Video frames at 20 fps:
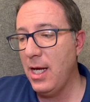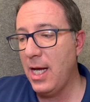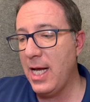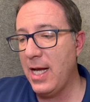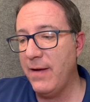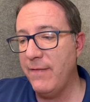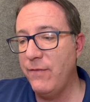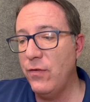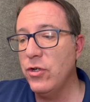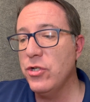
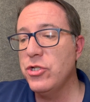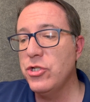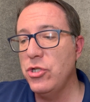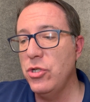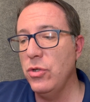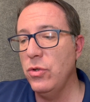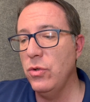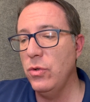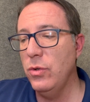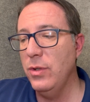Uh, verse
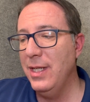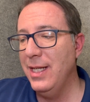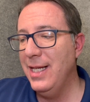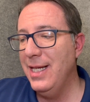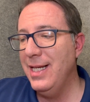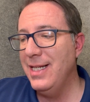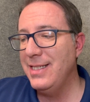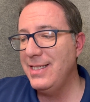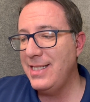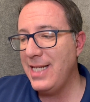2
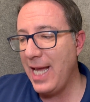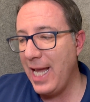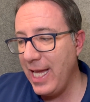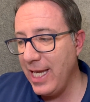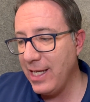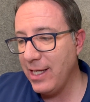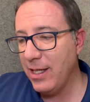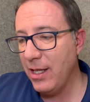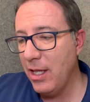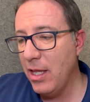
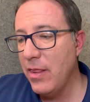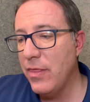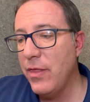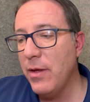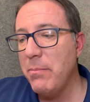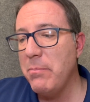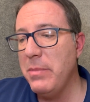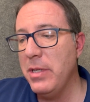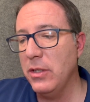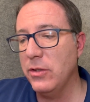Take the
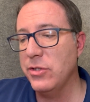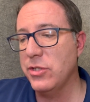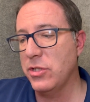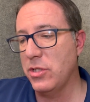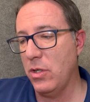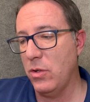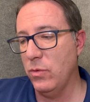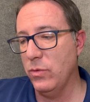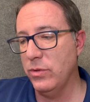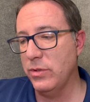
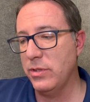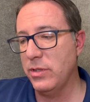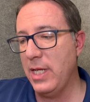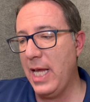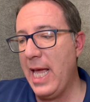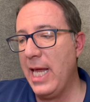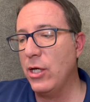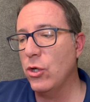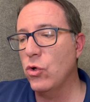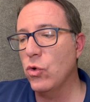millstones
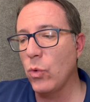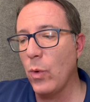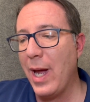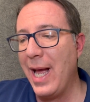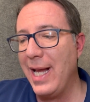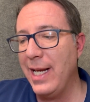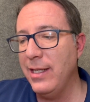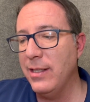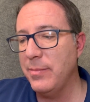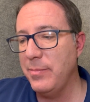and
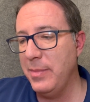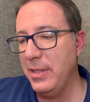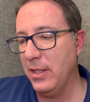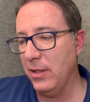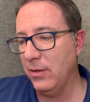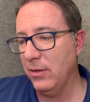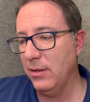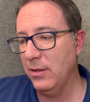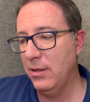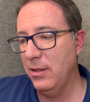grind
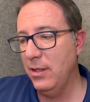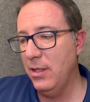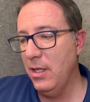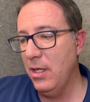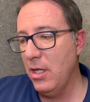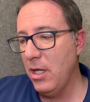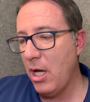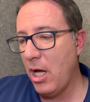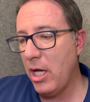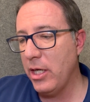mill.
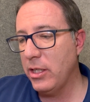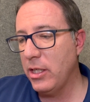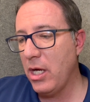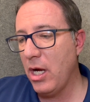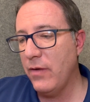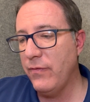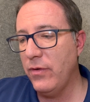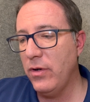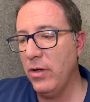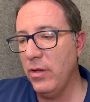
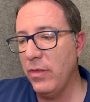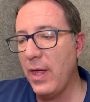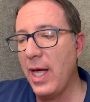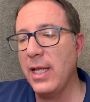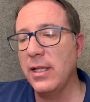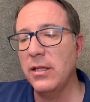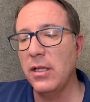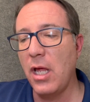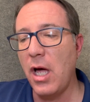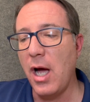Uncover thy
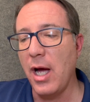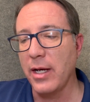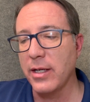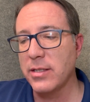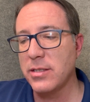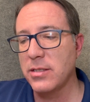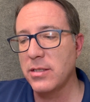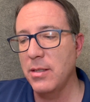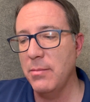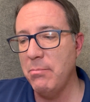
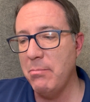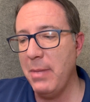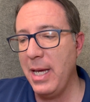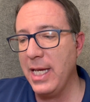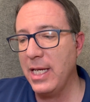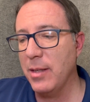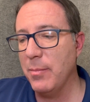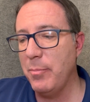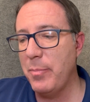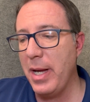locks,
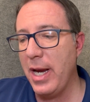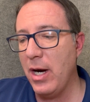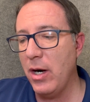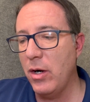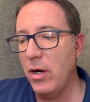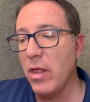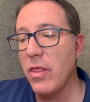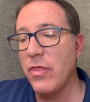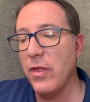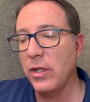make
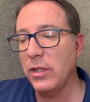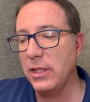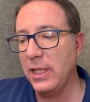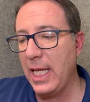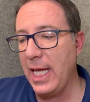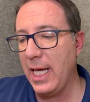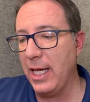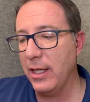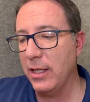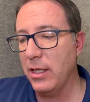bare the
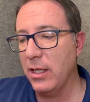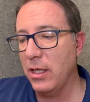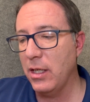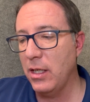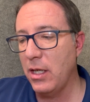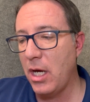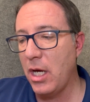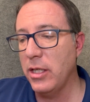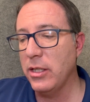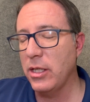leg,
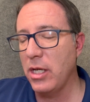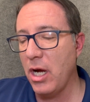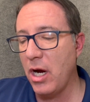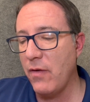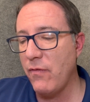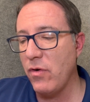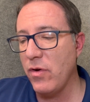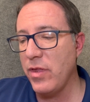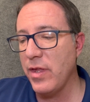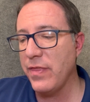
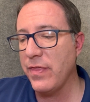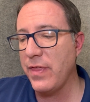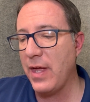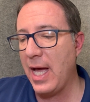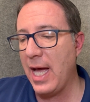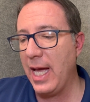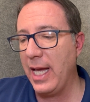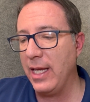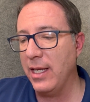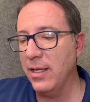uncover the
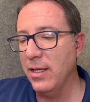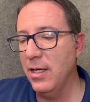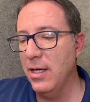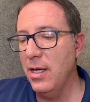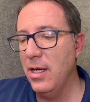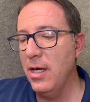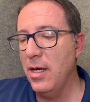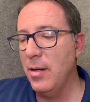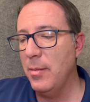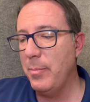thigh,
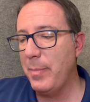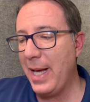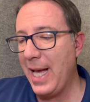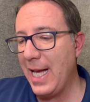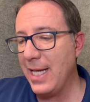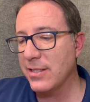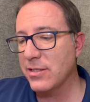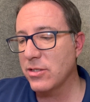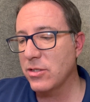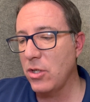
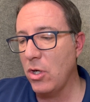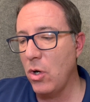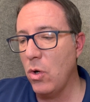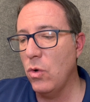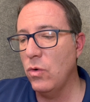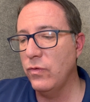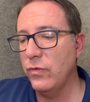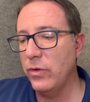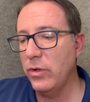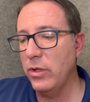pass
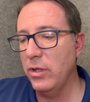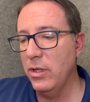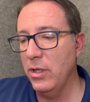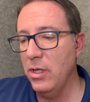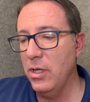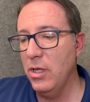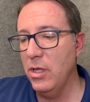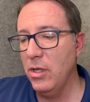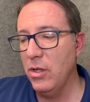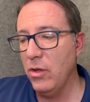over
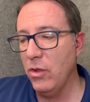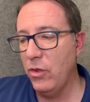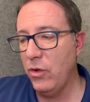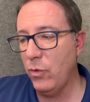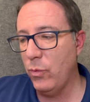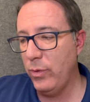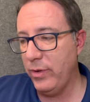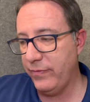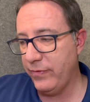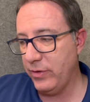the
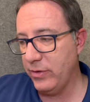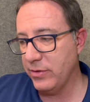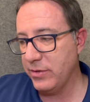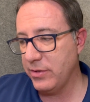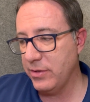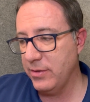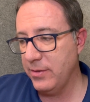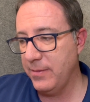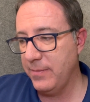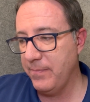rivers.